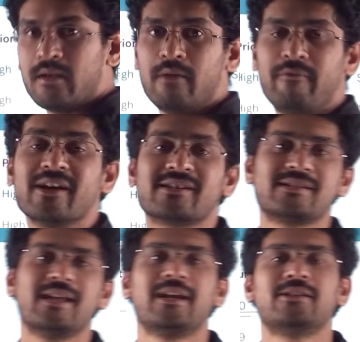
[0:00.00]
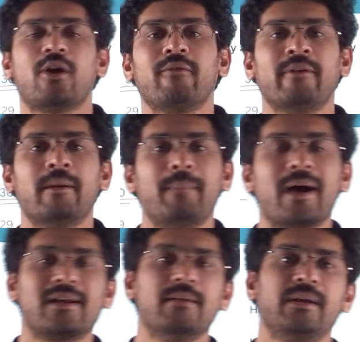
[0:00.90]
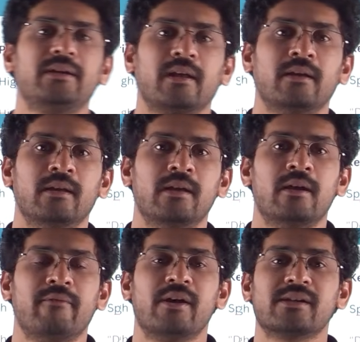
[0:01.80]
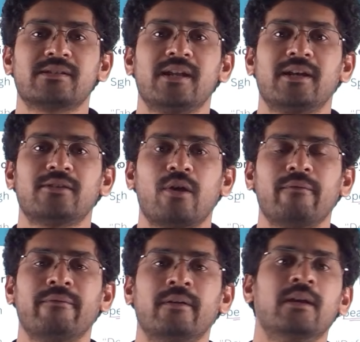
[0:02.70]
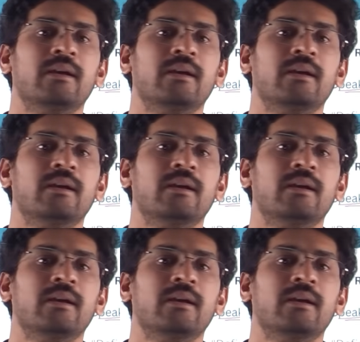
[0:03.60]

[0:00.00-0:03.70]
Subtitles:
functionaries of Parliament, functionaries of